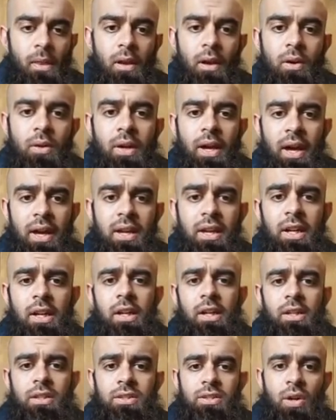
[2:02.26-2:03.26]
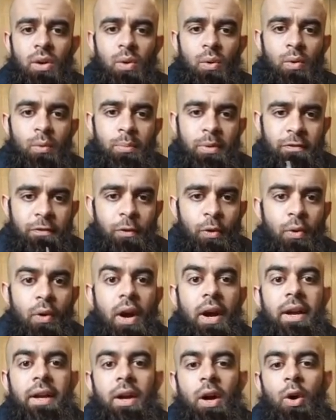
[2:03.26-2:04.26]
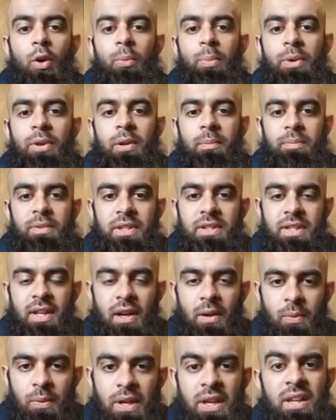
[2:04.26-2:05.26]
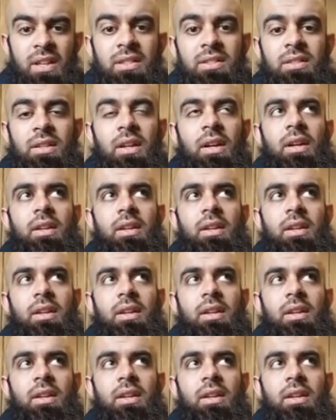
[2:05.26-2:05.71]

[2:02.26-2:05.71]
Okay, so before I open up the Taweez,